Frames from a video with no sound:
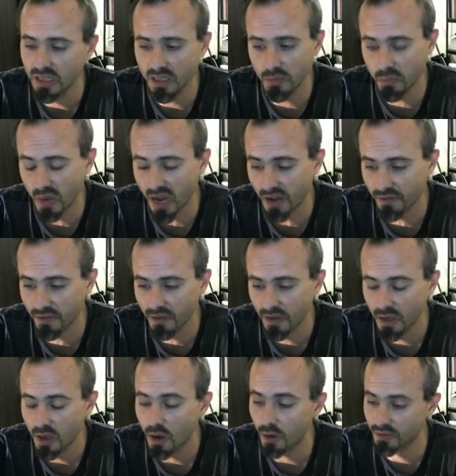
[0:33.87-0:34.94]
the path
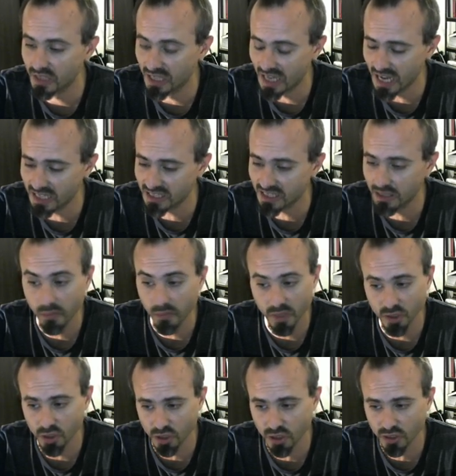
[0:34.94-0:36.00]
of the last
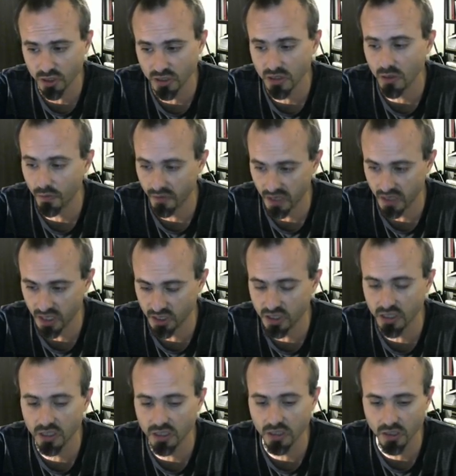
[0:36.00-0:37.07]
magicians of
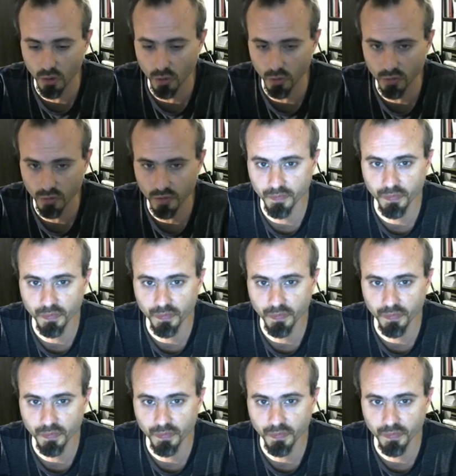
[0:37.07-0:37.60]
rational thought.